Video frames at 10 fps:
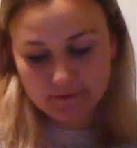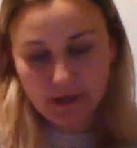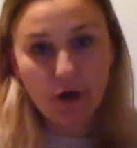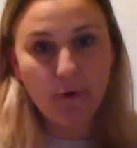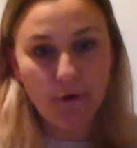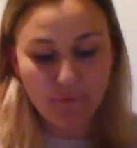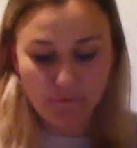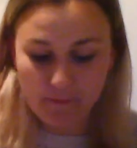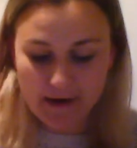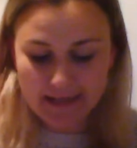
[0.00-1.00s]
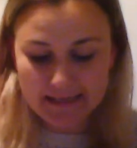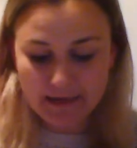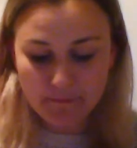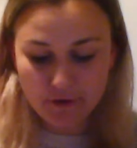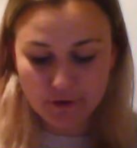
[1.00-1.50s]
A quote from Natalie
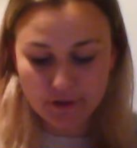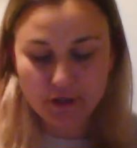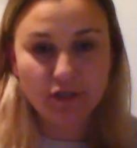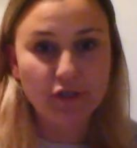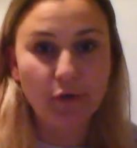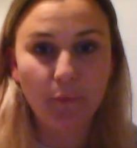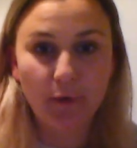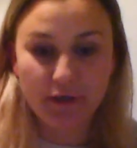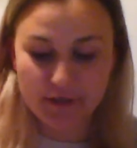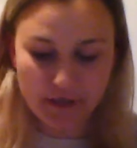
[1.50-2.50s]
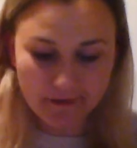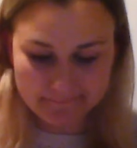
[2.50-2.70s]
Merchant, Wonder.